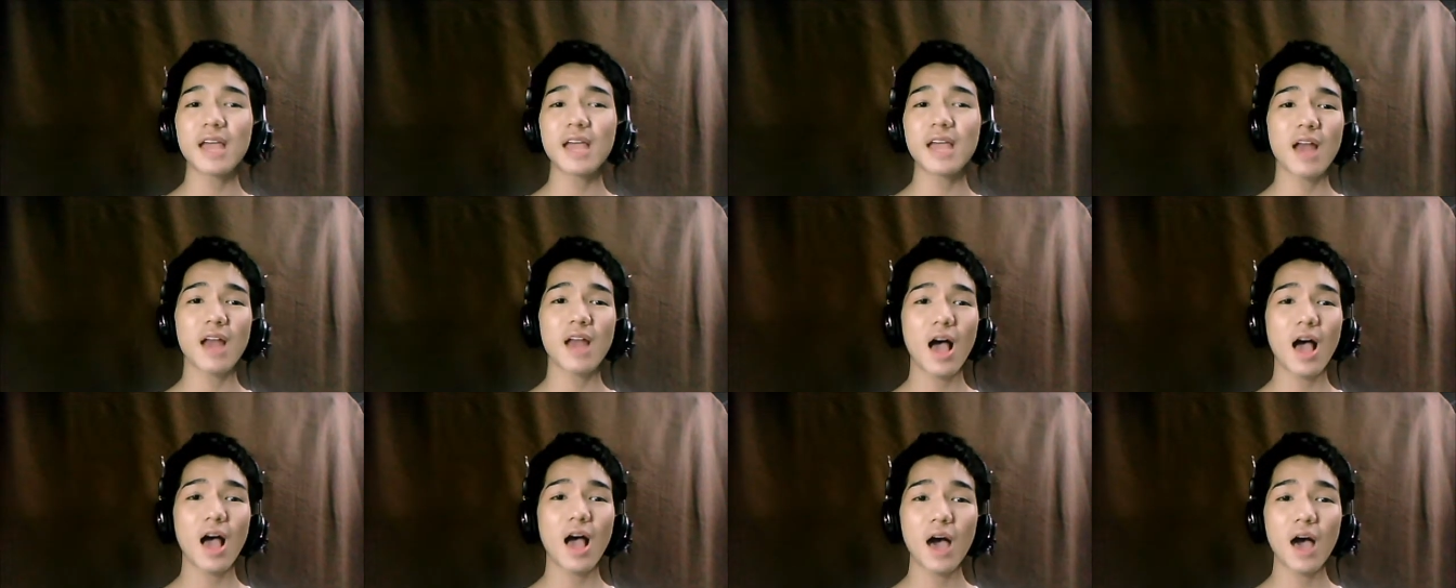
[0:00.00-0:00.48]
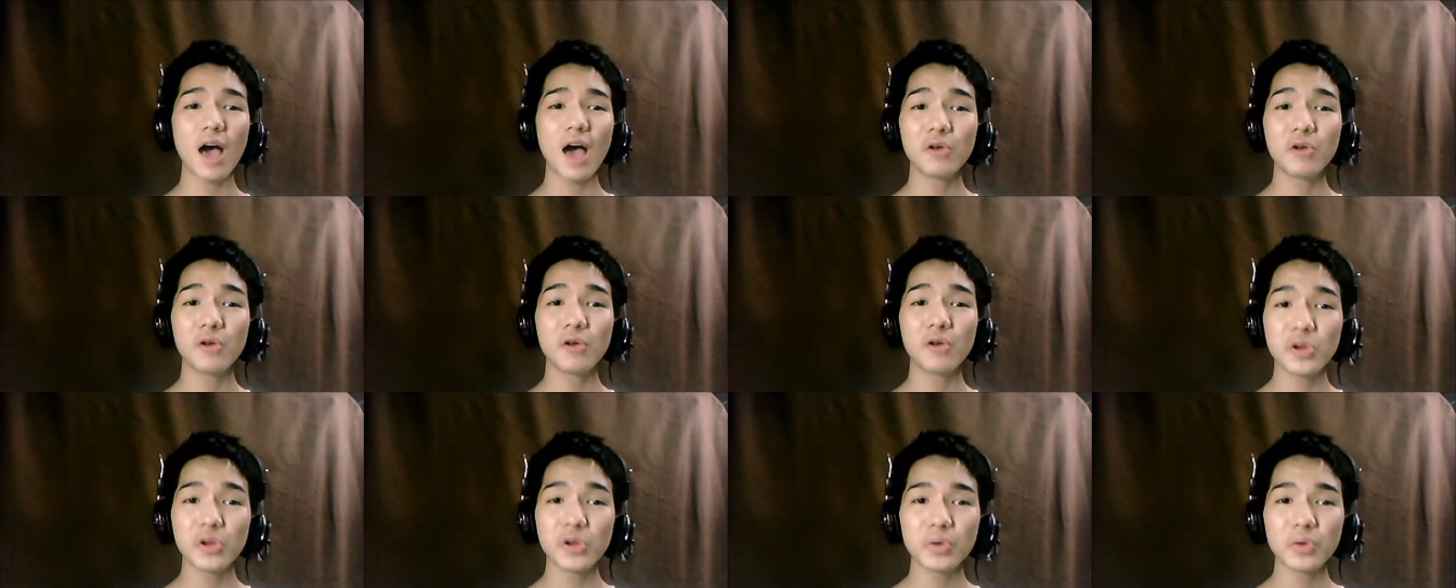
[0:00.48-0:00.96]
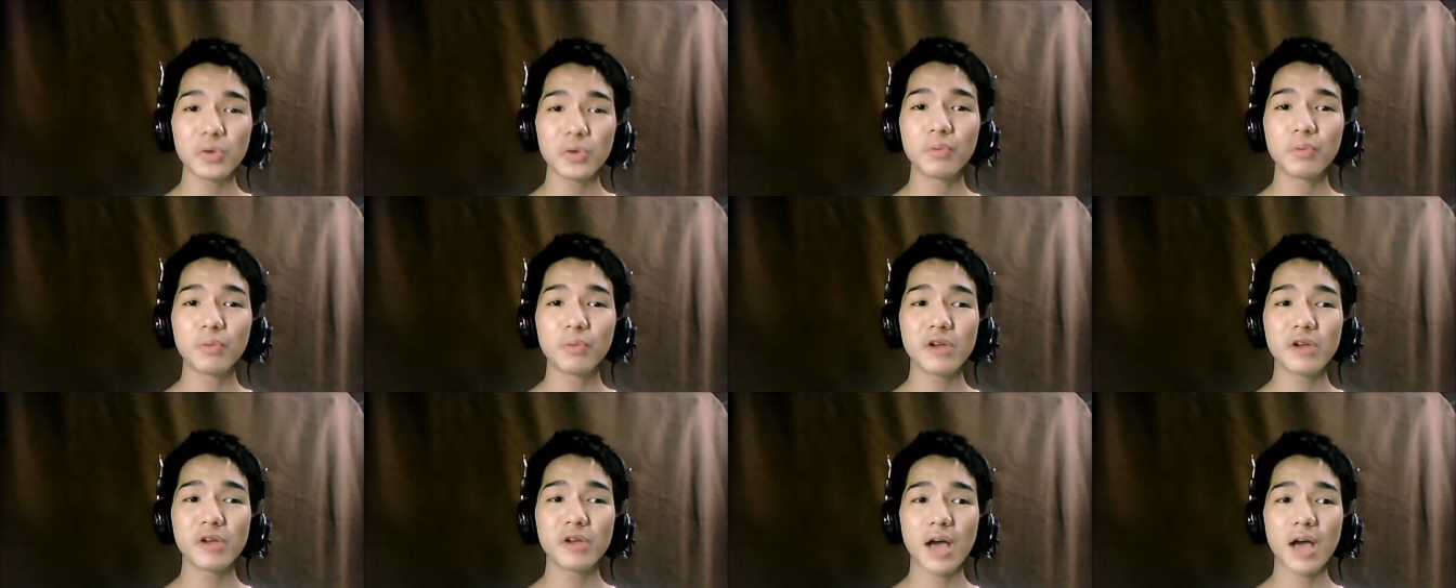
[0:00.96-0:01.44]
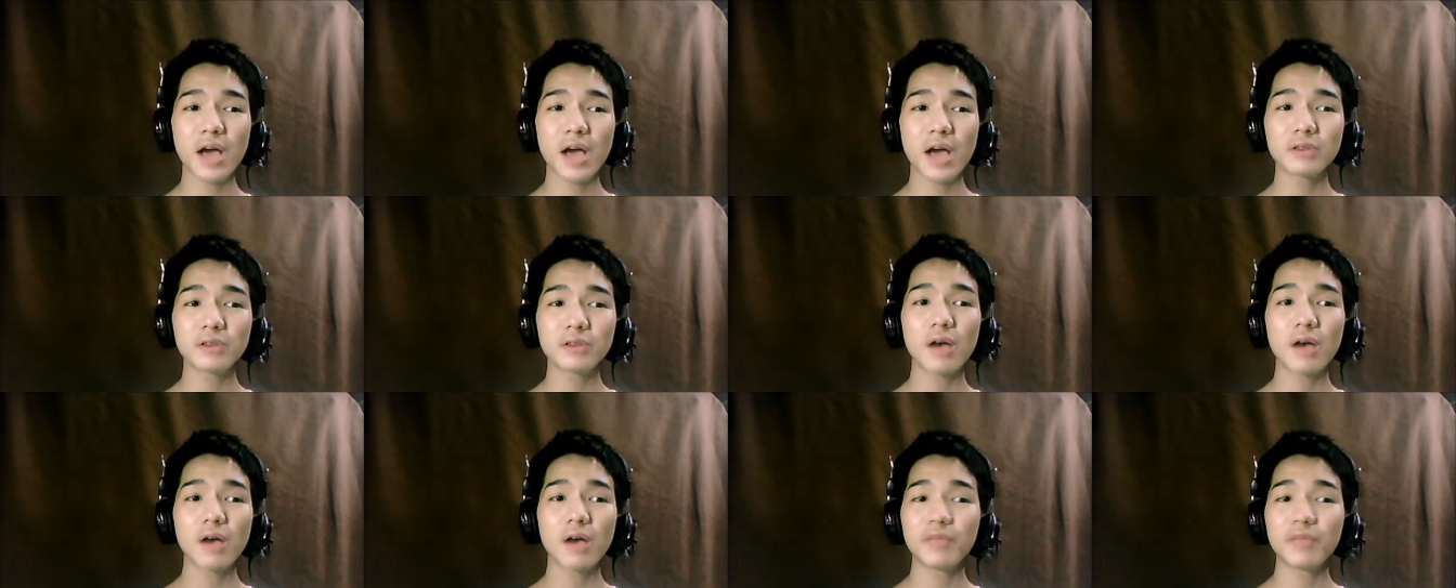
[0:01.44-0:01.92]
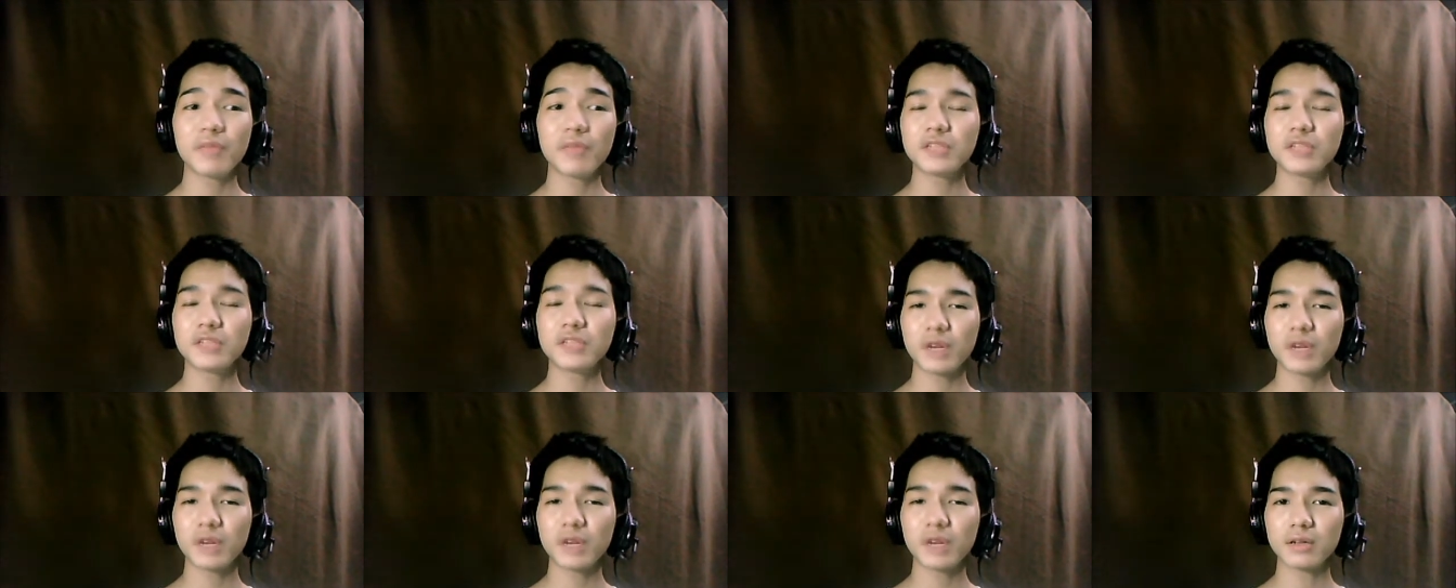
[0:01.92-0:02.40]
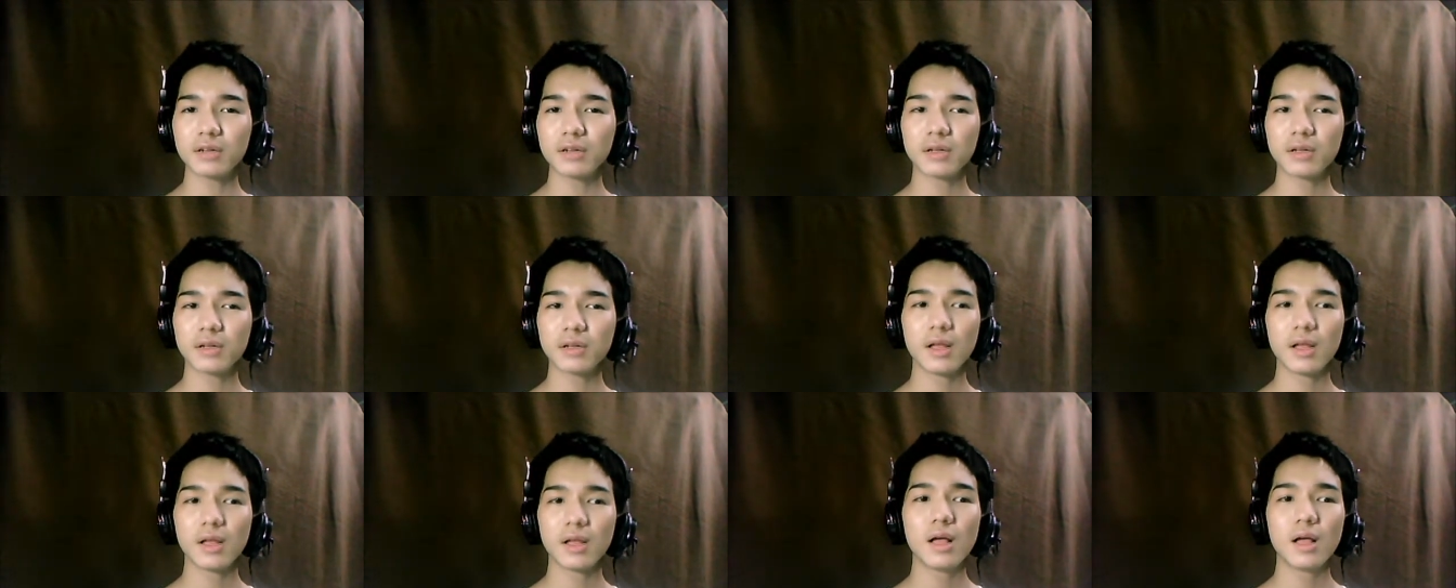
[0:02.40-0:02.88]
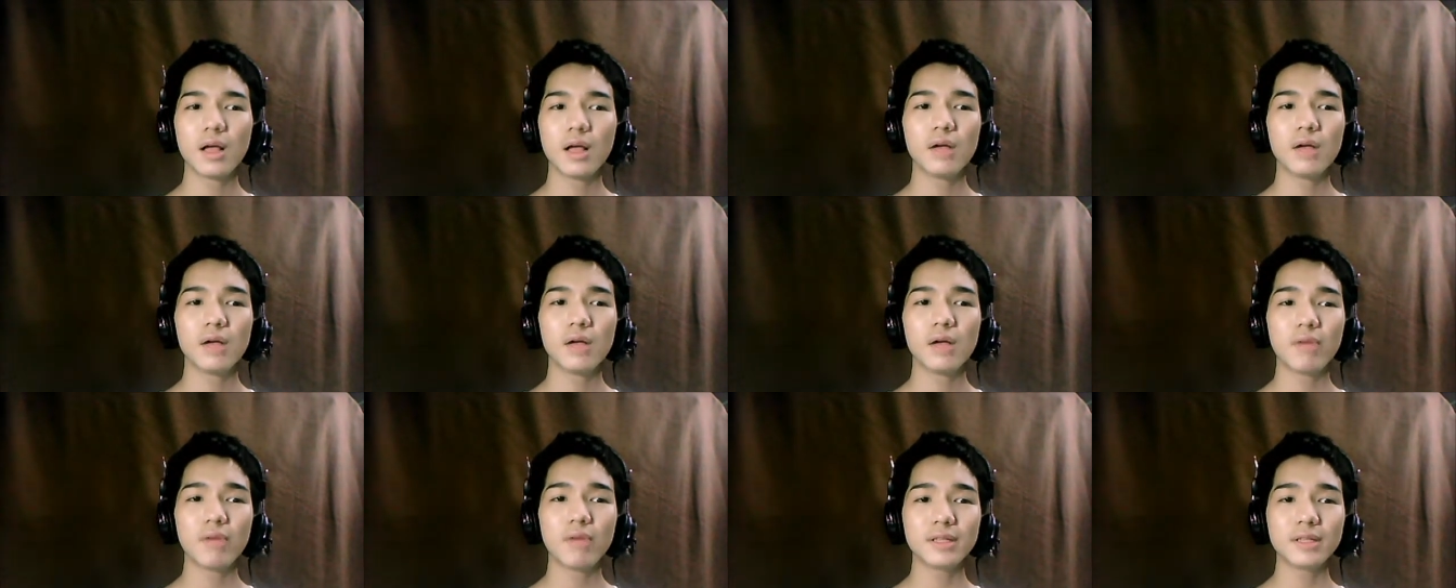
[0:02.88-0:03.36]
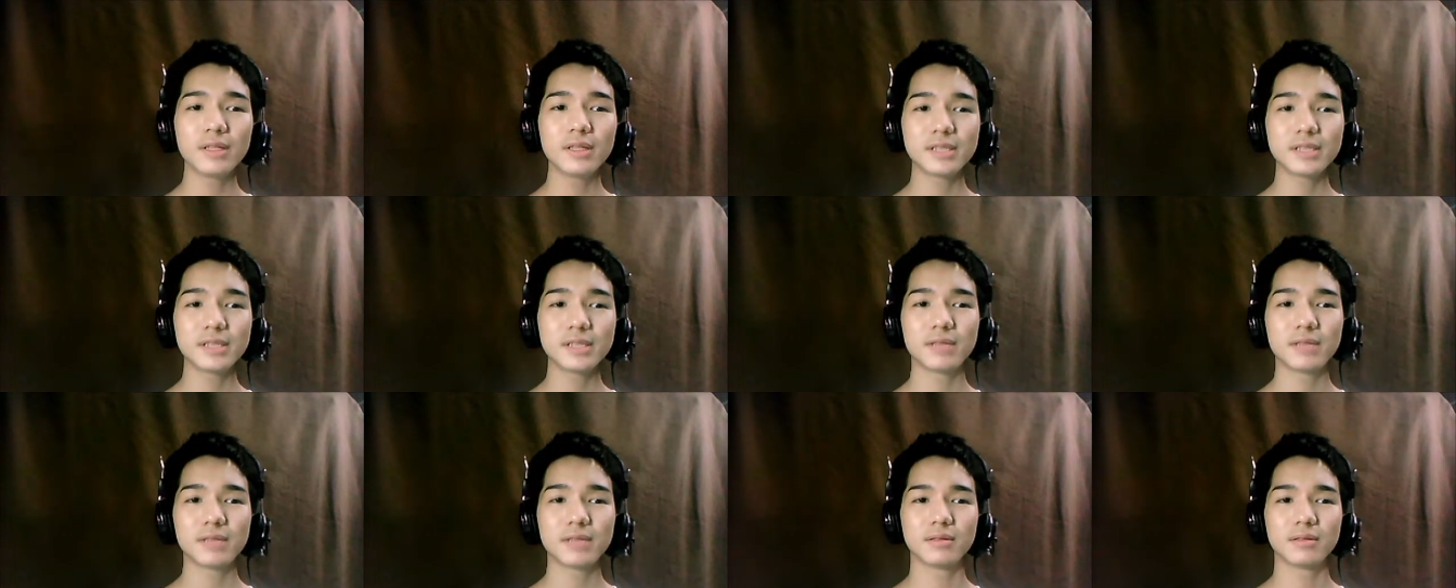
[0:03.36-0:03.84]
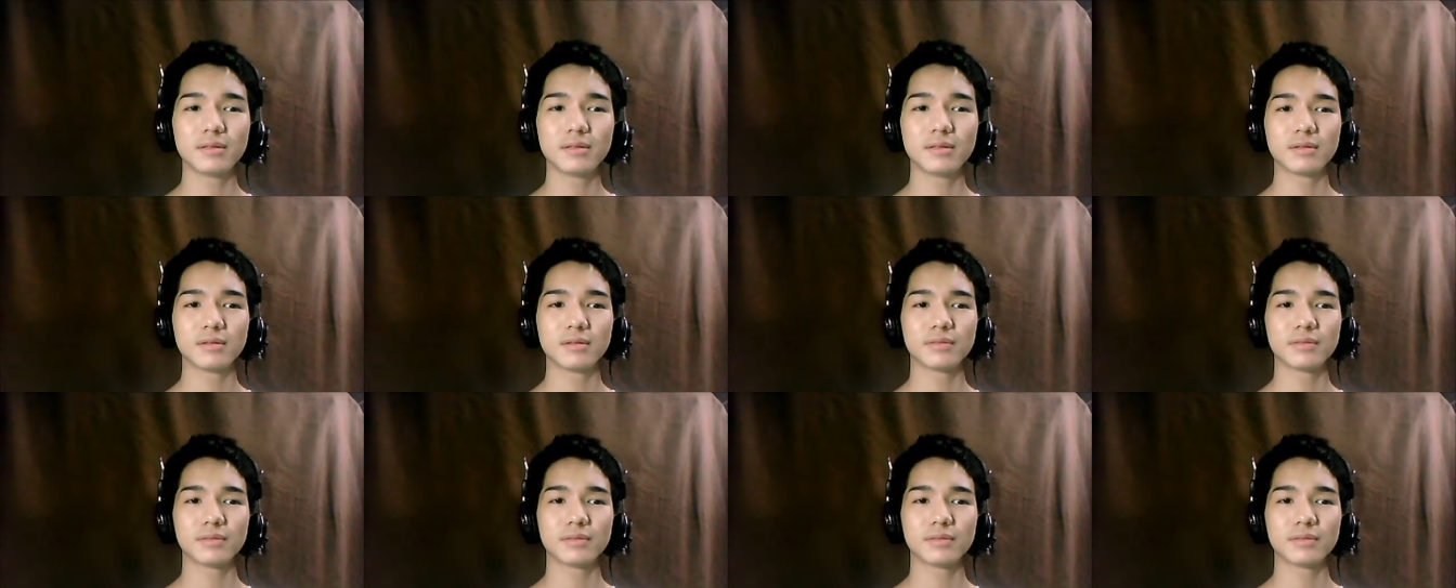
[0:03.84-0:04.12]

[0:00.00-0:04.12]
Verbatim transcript: and how do pronounce of this word? Religion.